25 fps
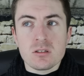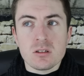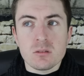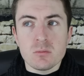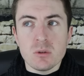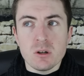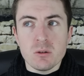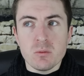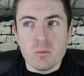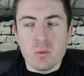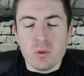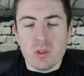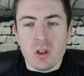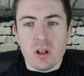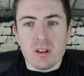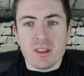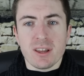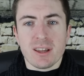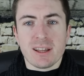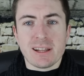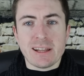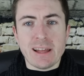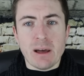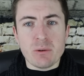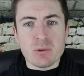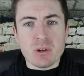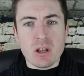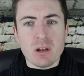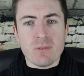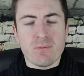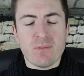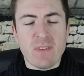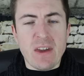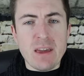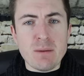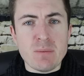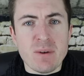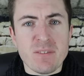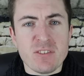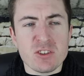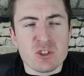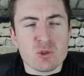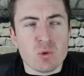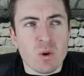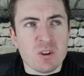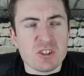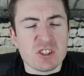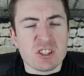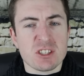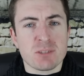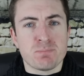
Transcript: Someone with all the clout and fame of a squash